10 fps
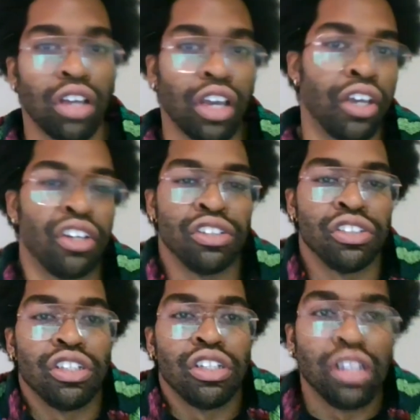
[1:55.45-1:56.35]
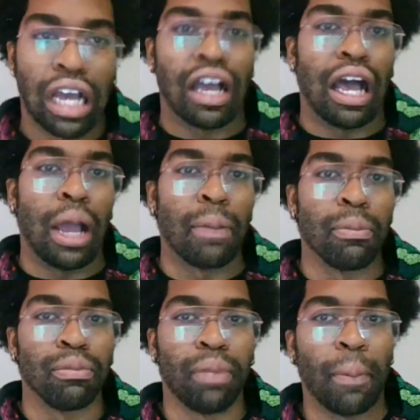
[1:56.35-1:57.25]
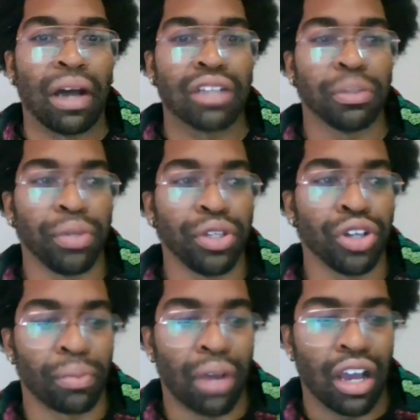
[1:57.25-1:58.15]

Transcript: and I'm about to be on